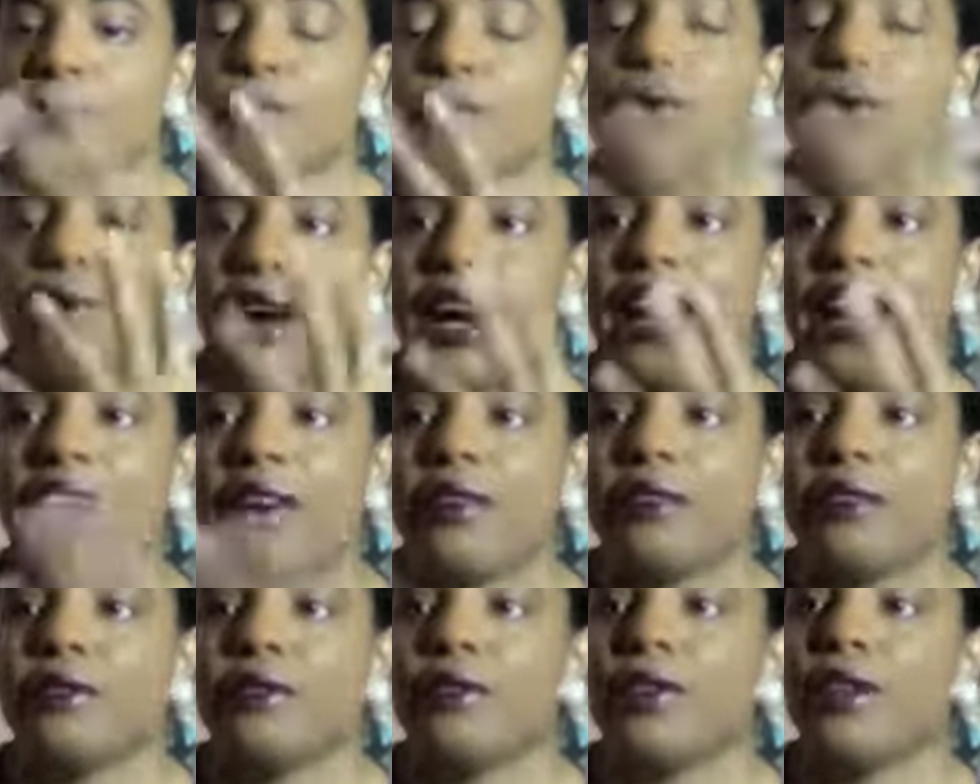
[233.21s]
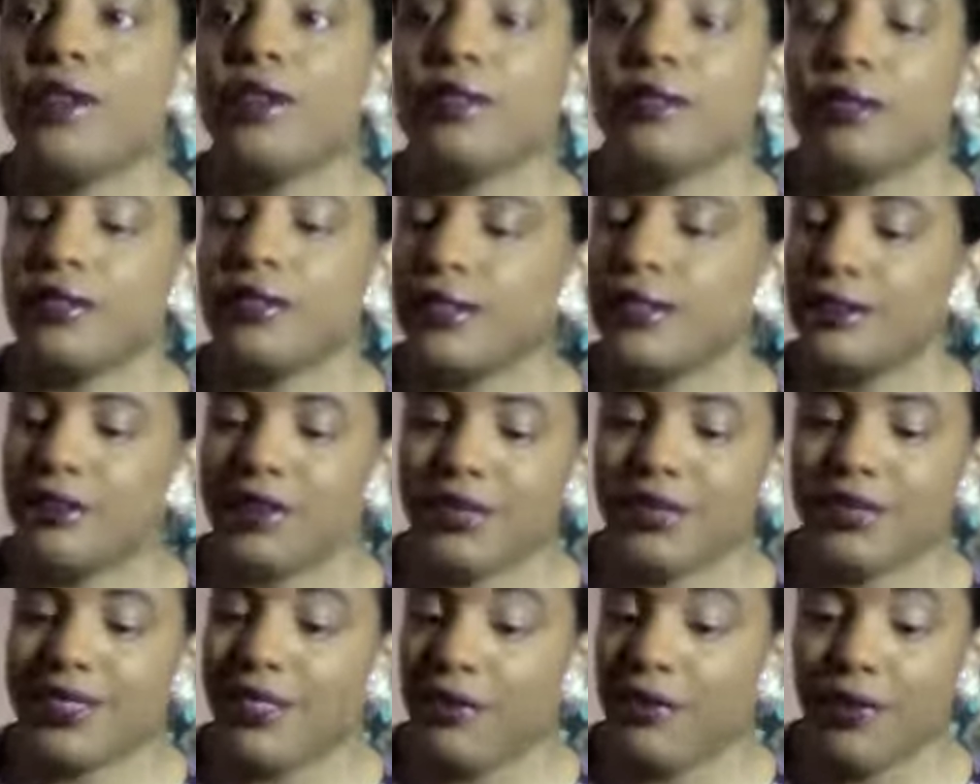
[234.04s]
Wow,
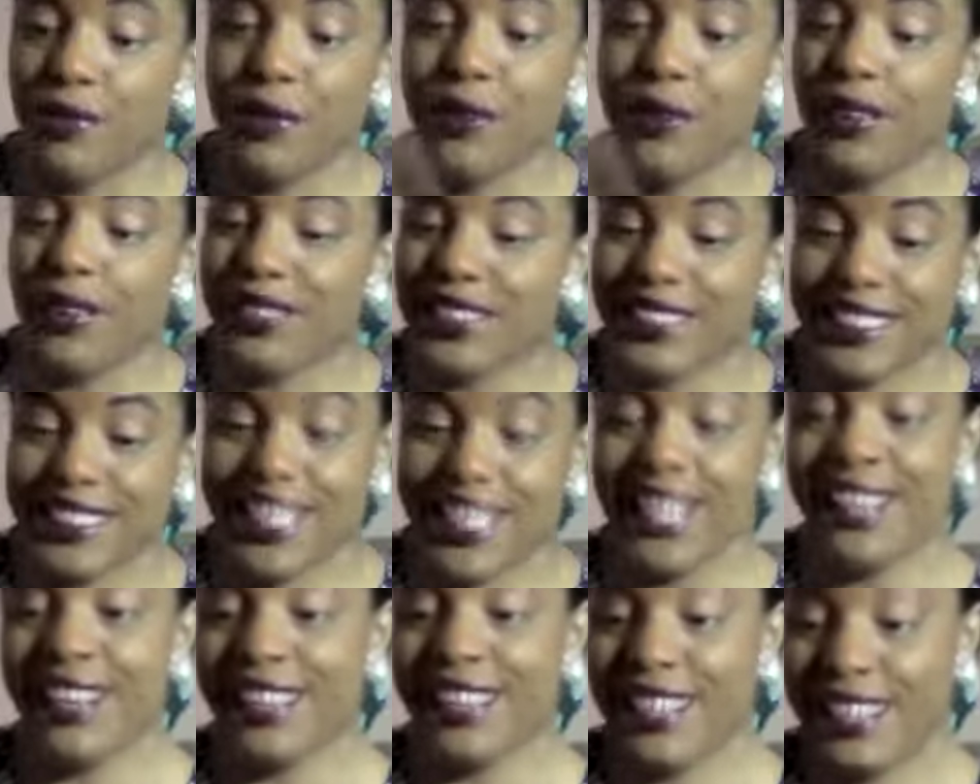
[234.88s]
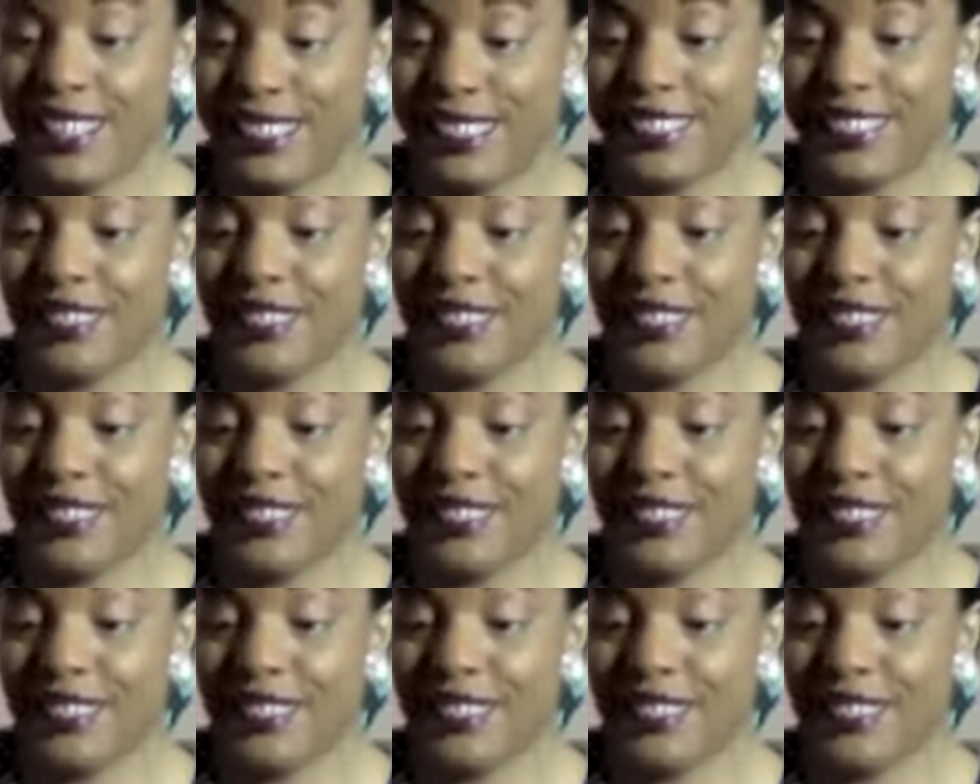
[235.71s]
the Florida sun,